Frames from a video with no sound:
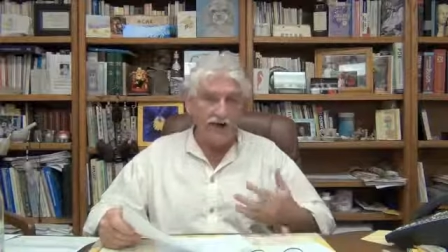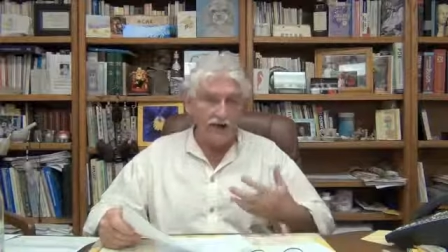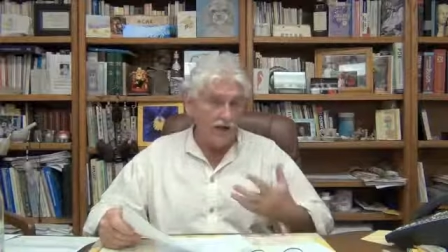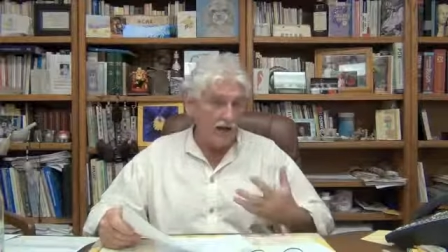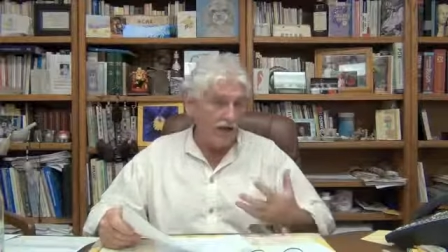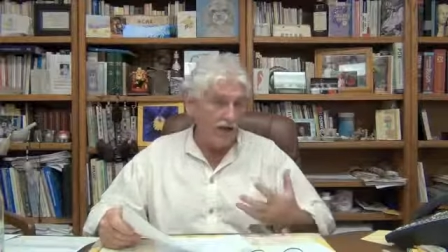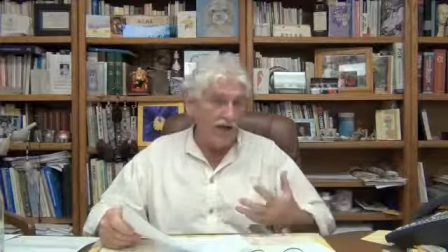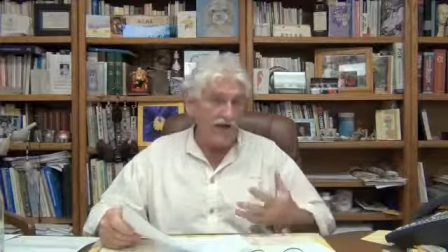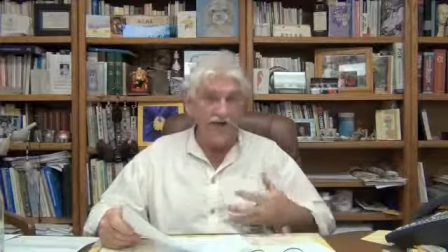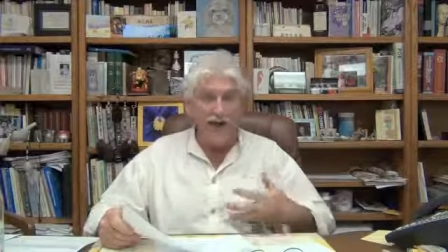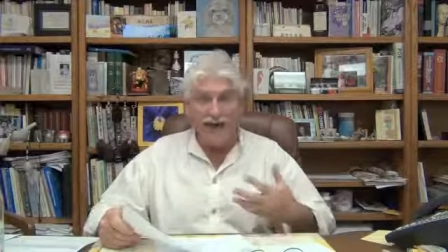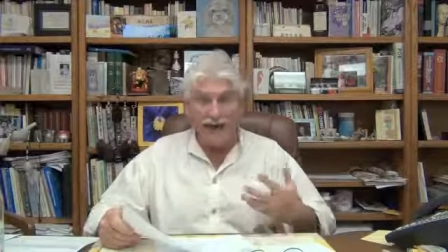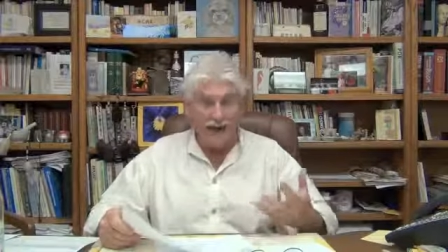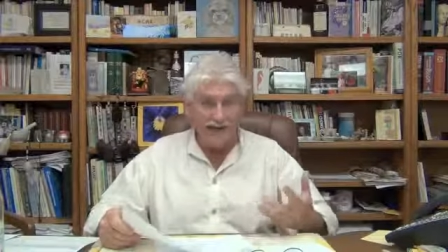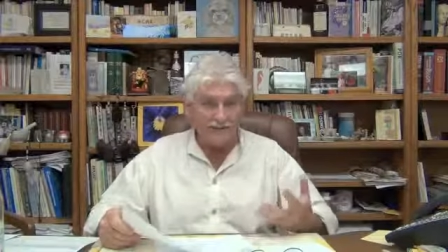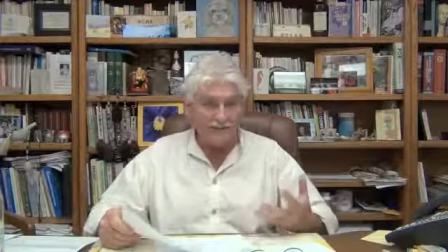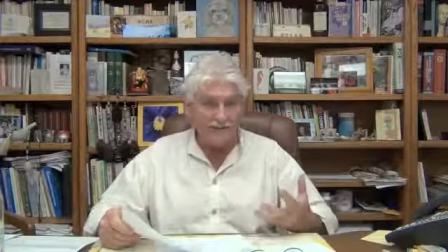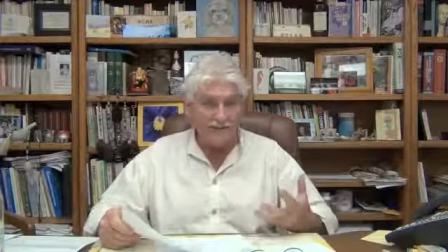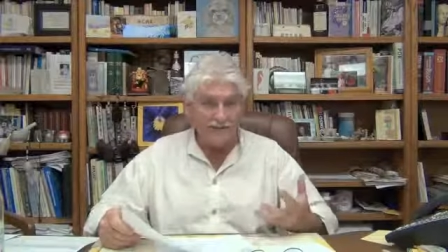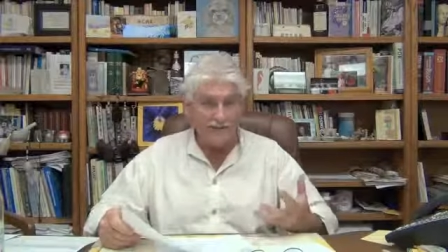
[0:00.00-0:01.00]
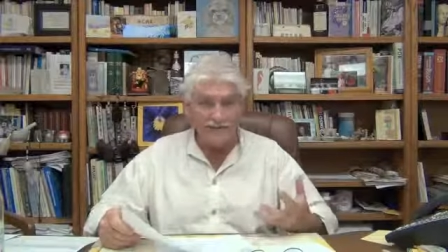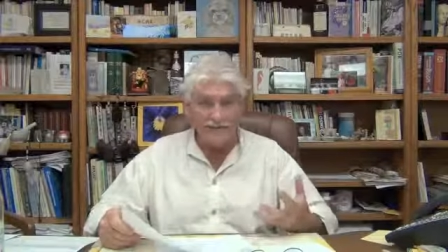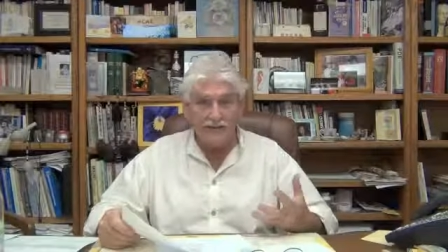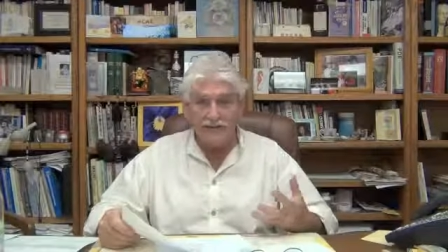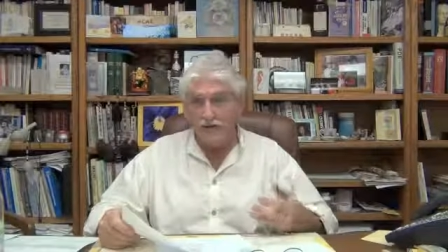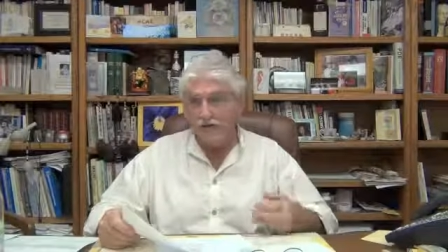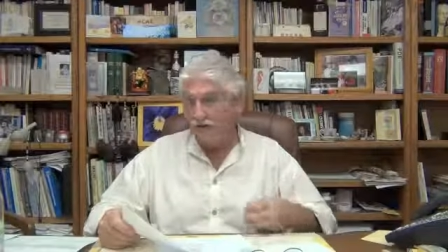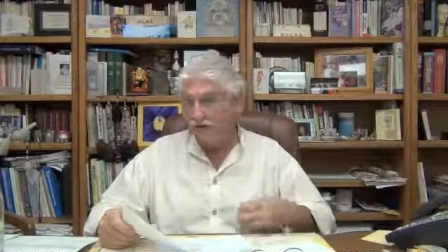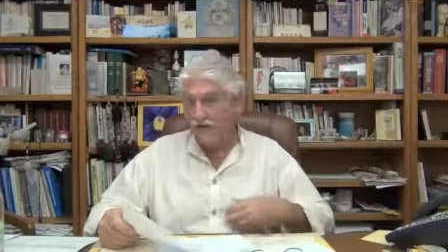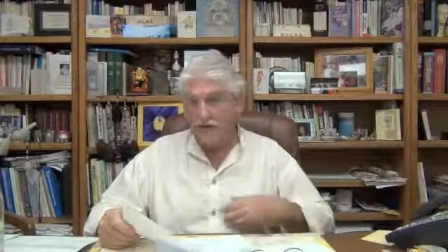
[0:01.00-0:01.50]
heat, acids,
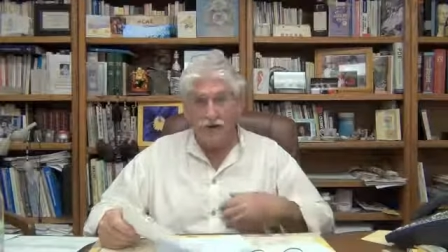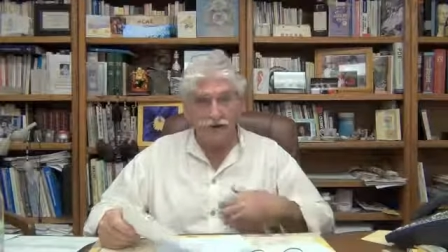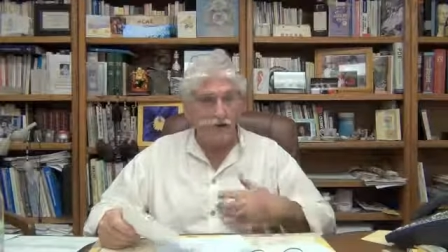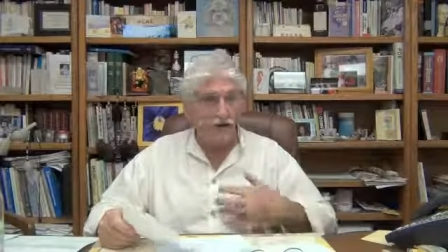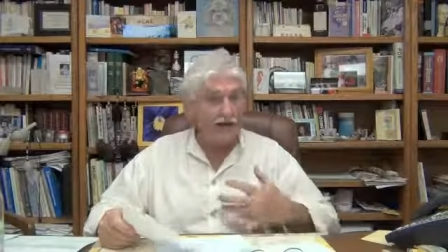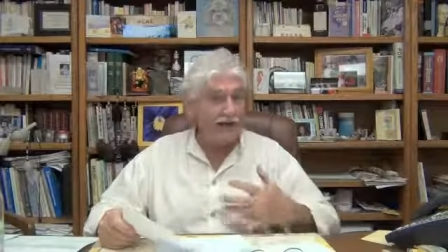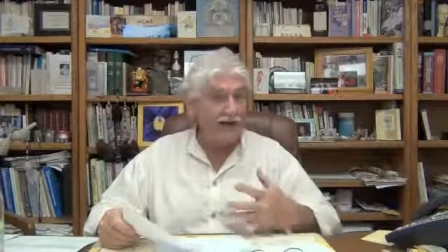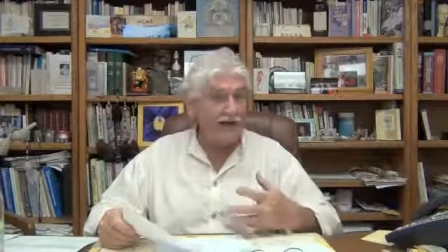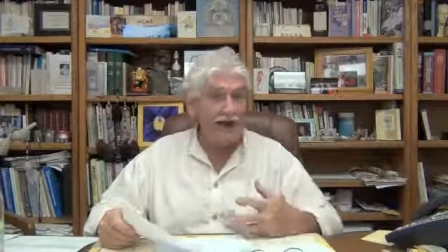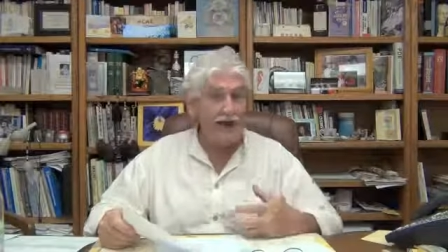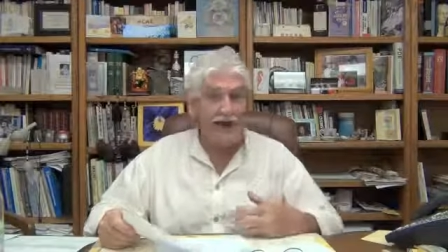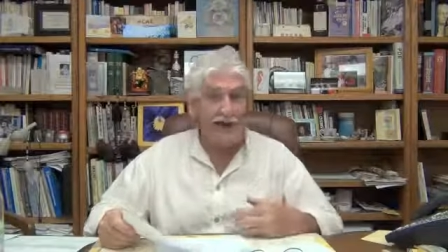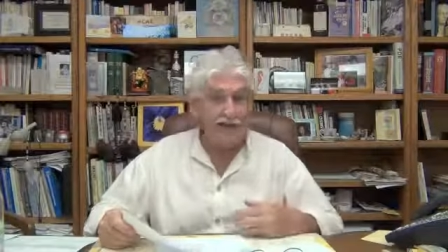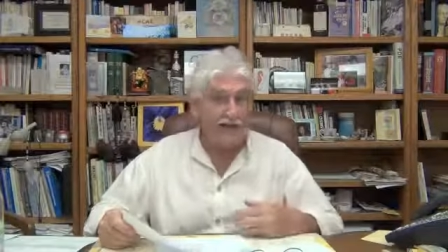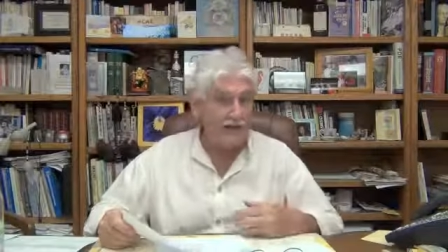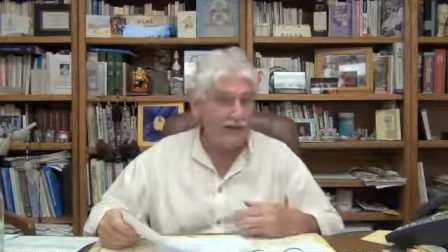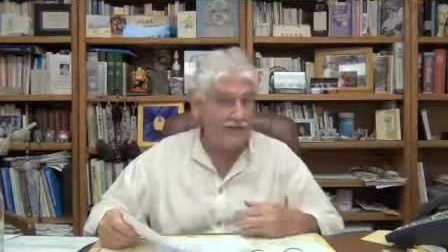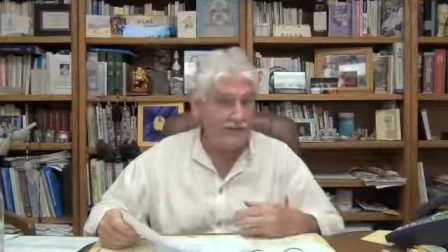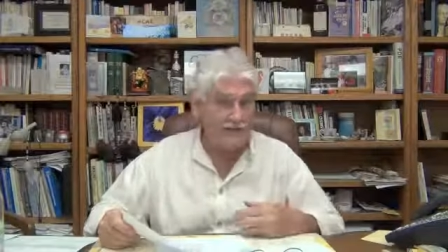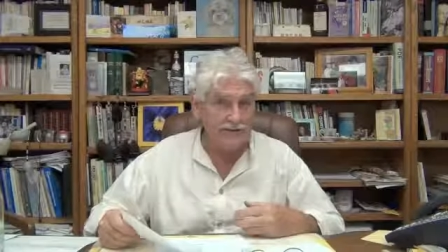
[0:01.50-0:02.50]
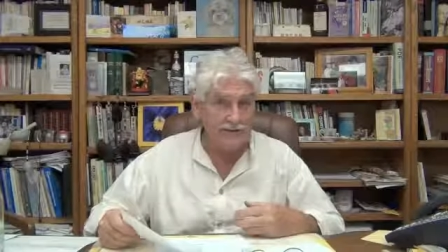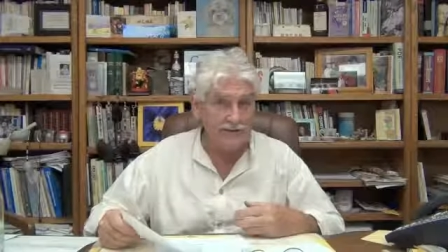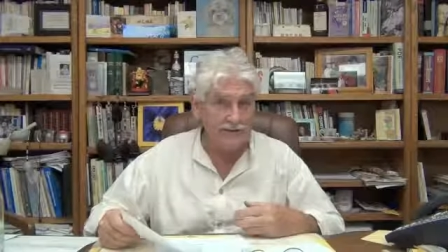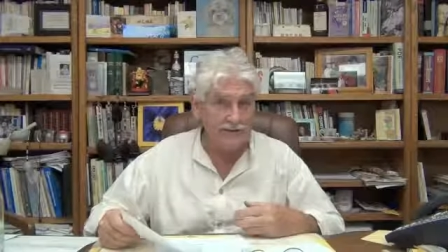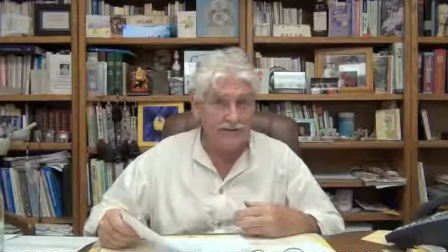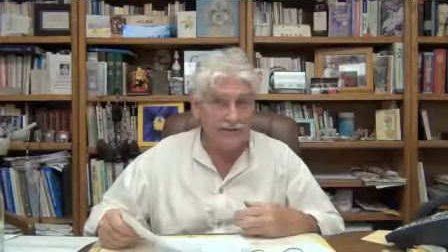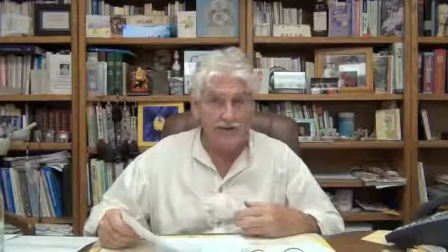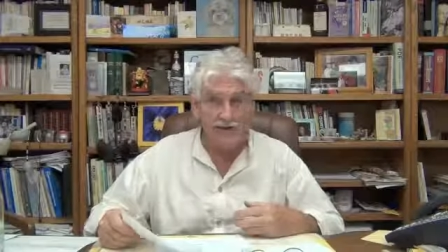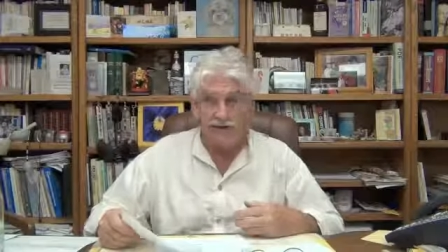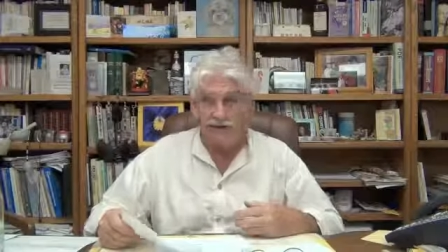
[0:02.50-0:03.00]
they're really highly
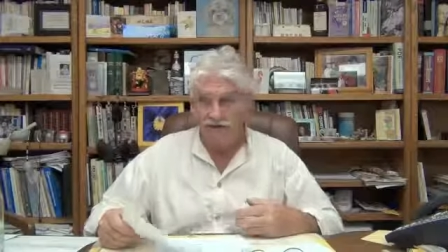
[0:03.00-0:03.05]
acidic.